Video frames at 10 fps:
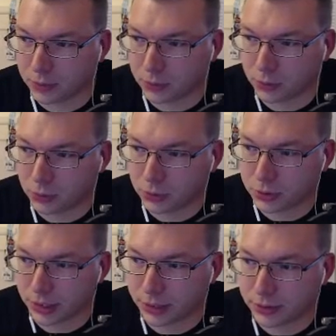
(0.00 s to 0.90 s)
Who
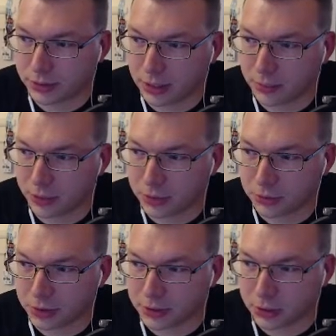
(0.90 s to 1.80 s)
said steep
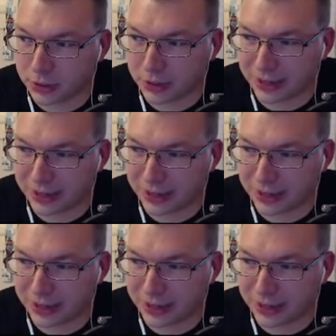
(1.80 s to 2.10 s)
entry is good?